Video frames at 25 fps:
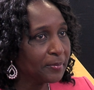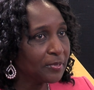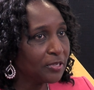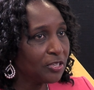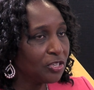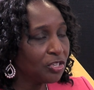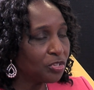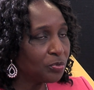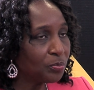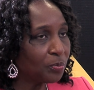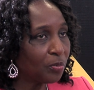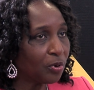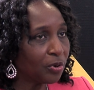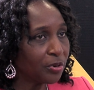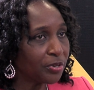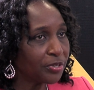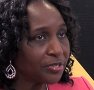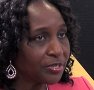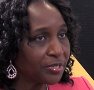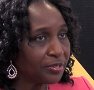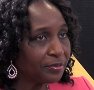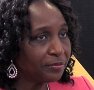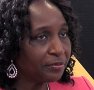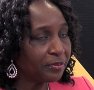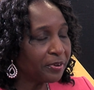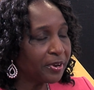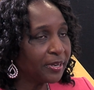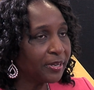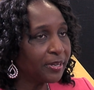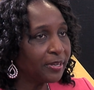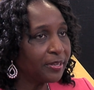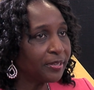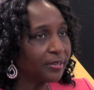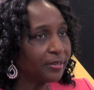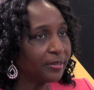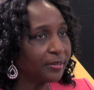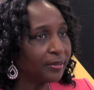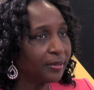teach boys
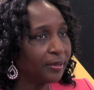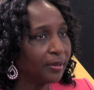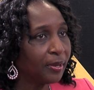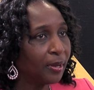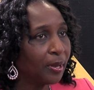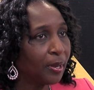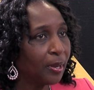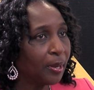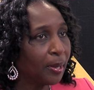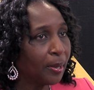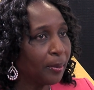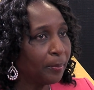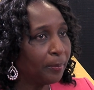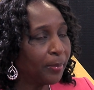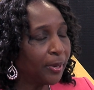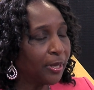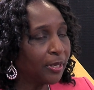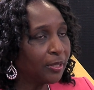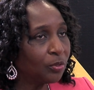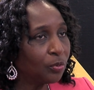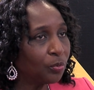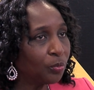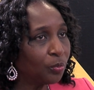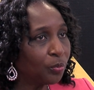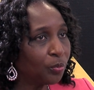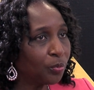differently. But